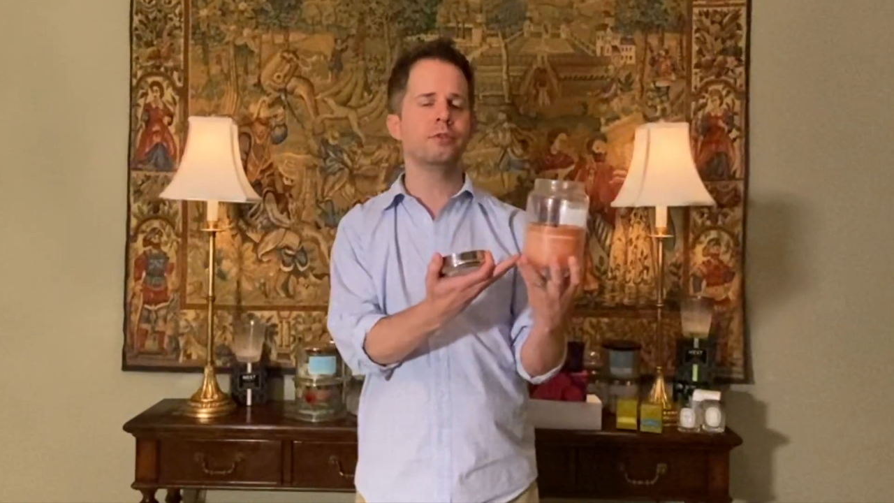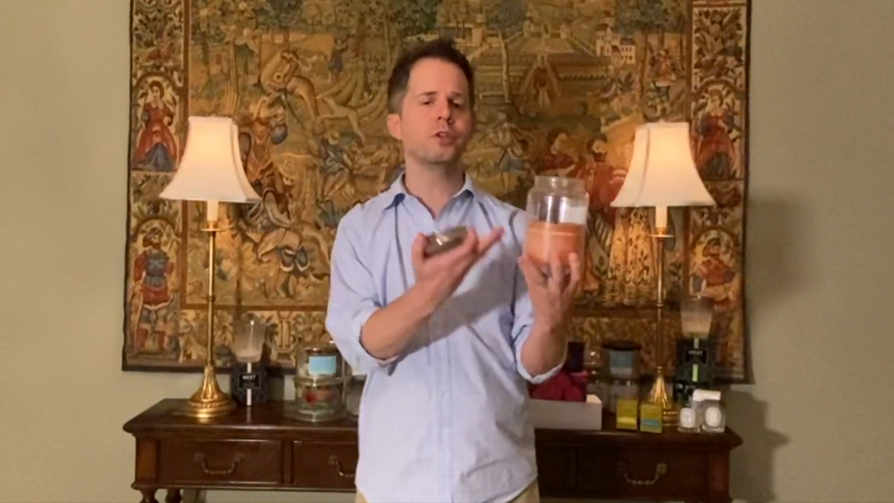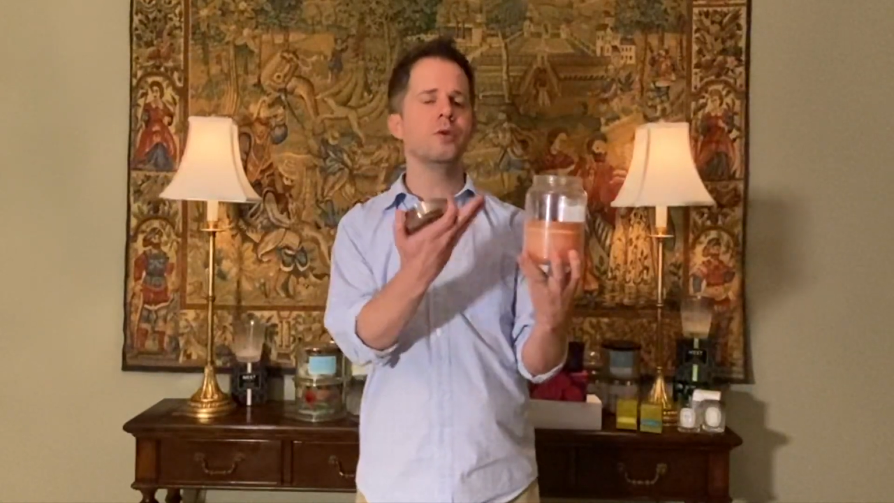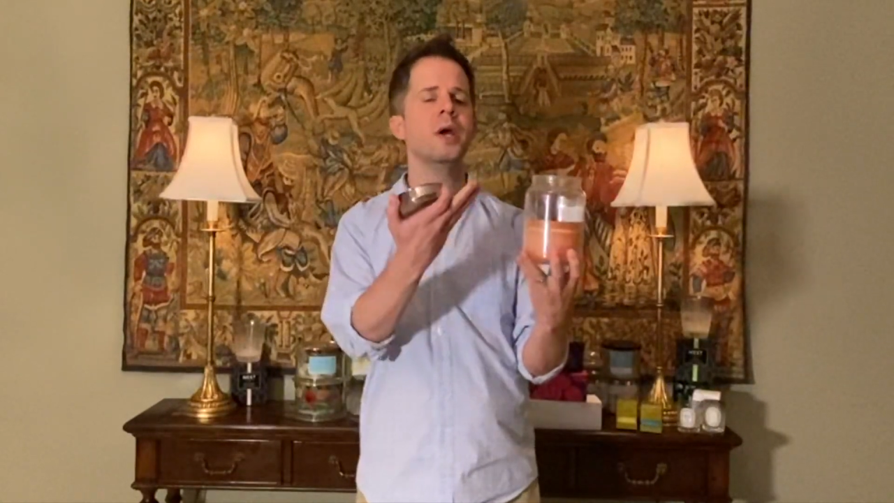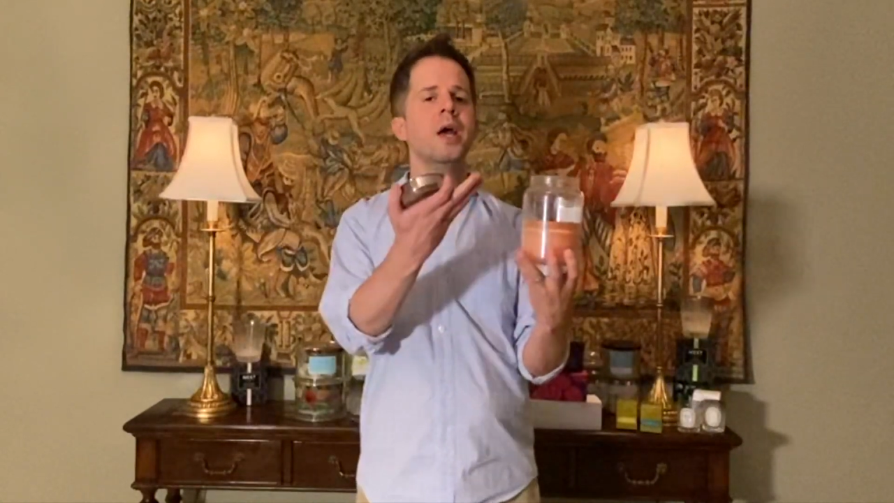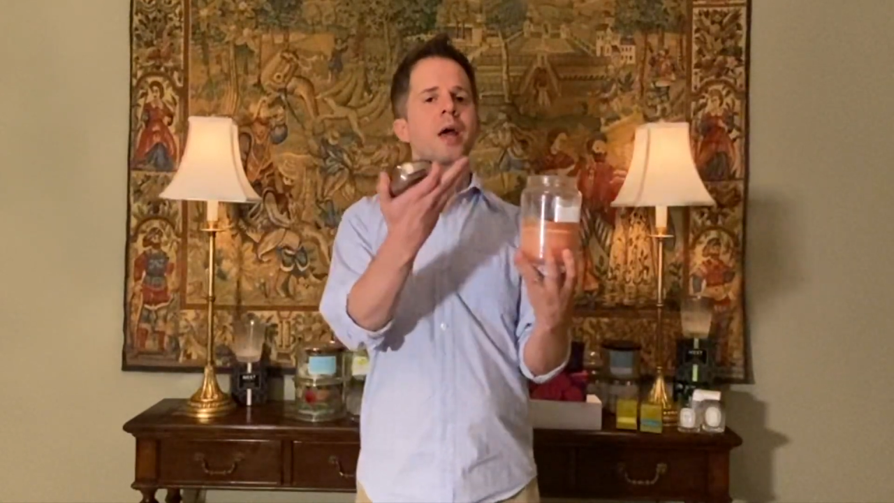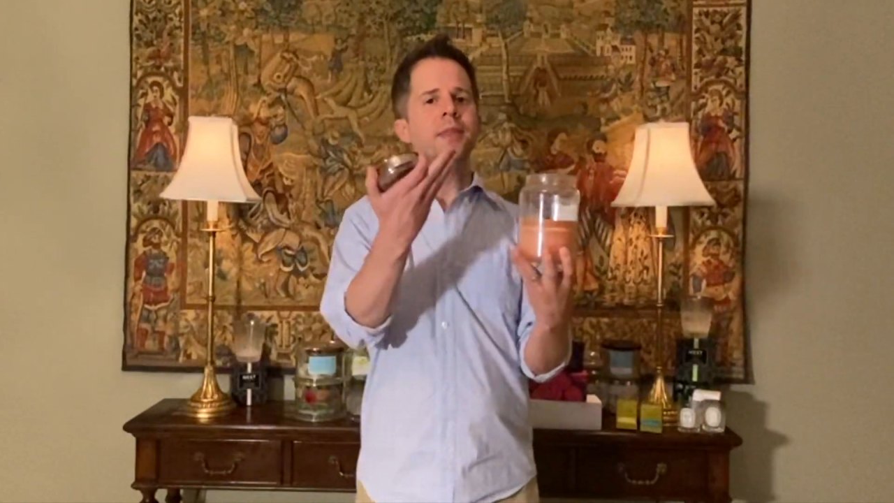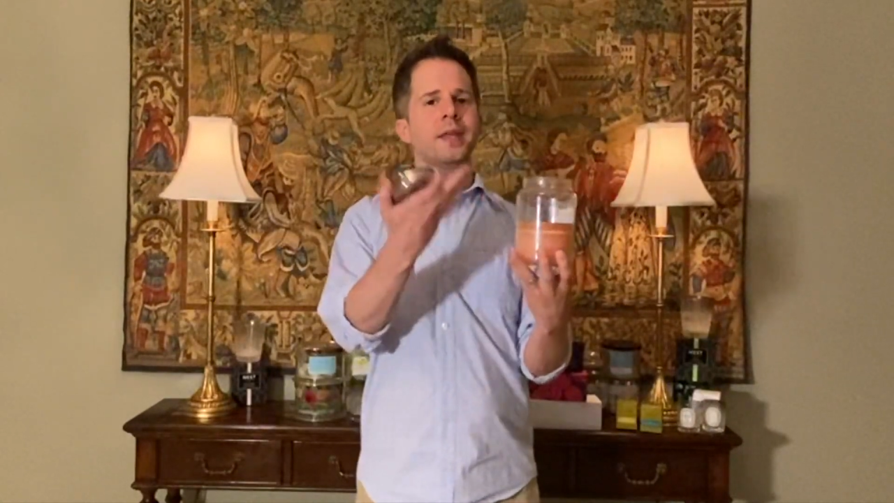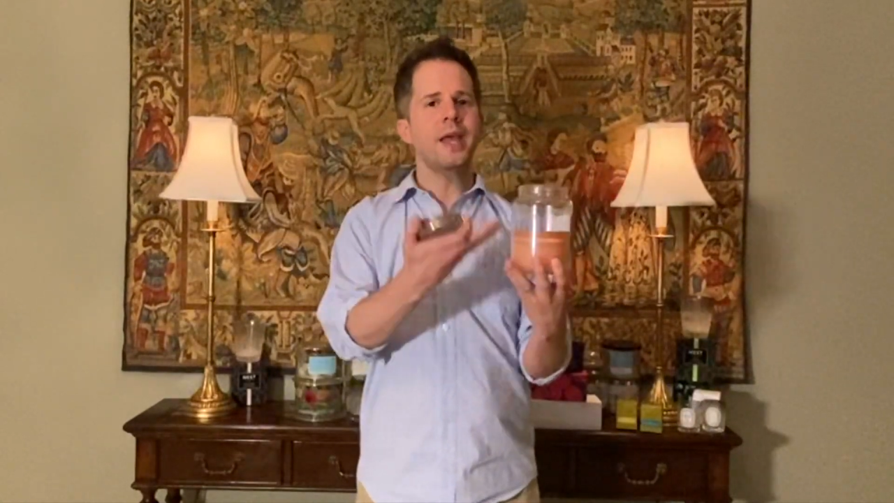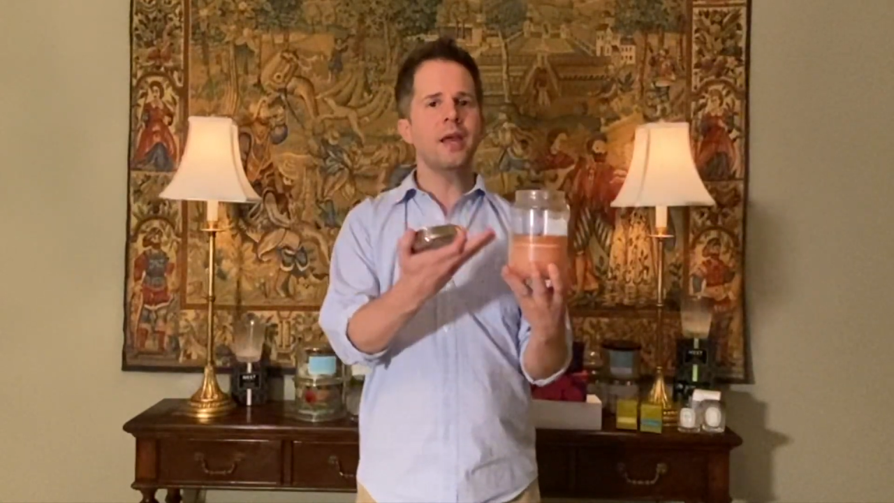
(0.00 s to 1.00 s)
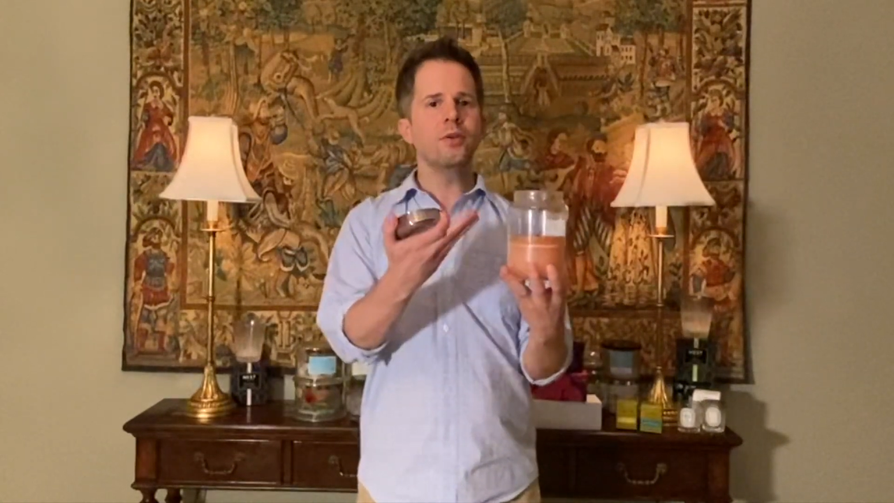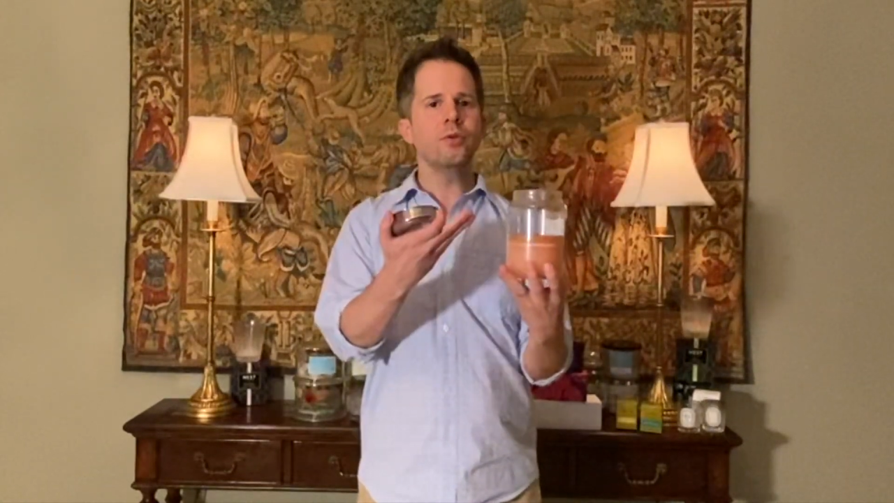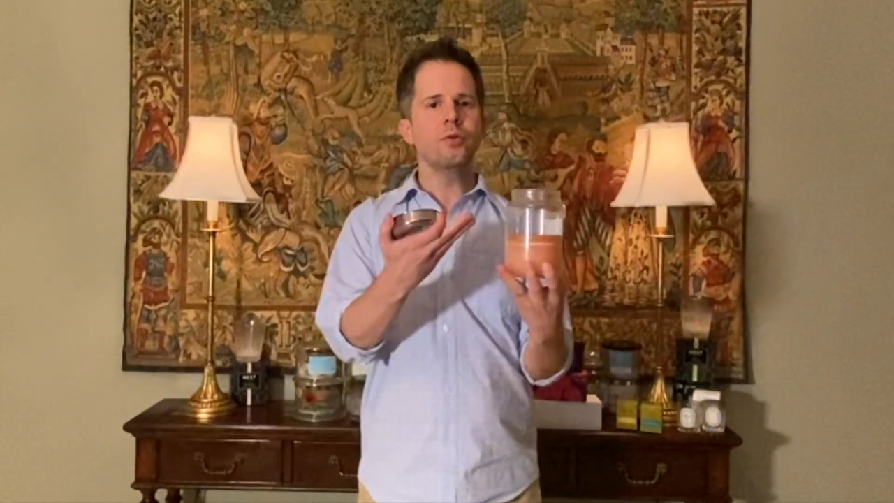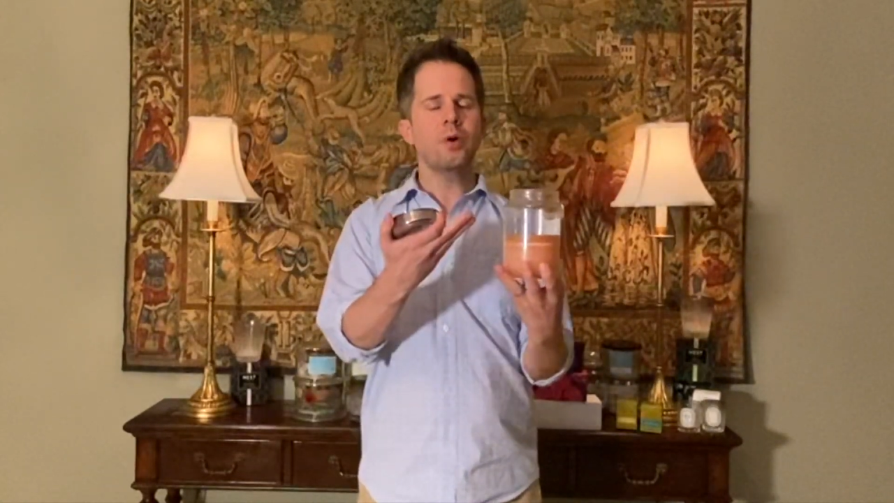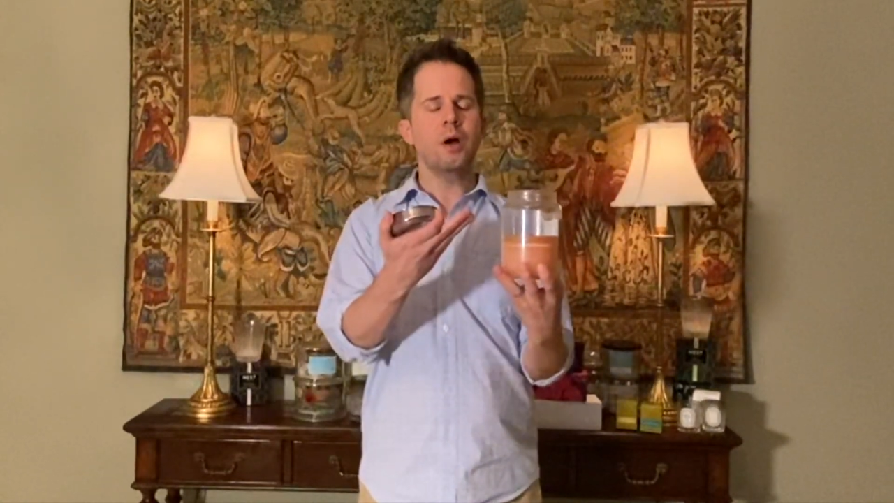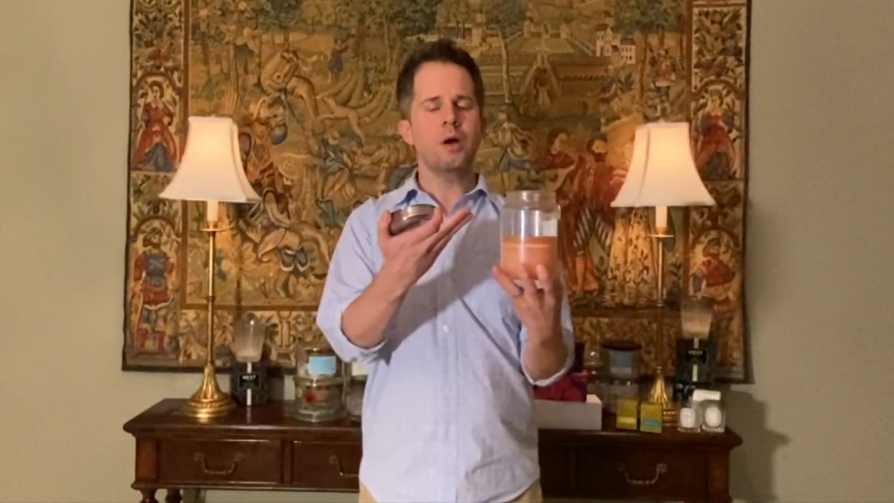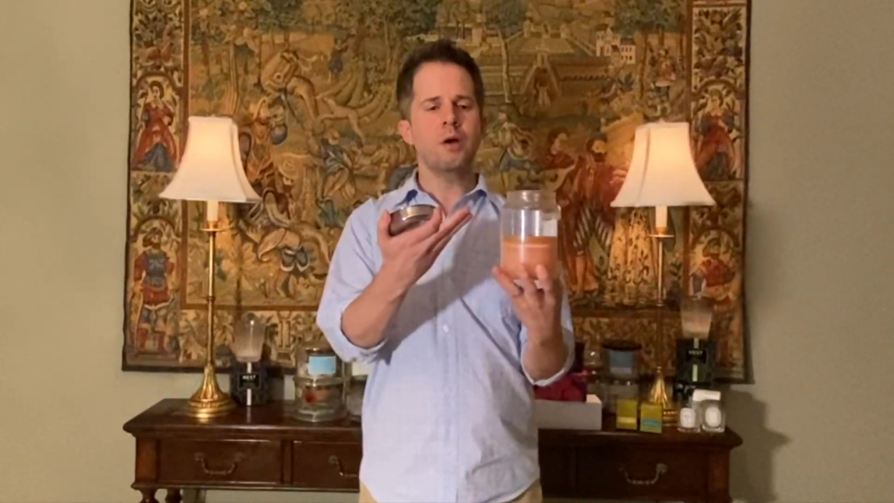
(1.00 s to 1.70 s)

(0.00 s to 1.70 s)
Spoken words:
So the candle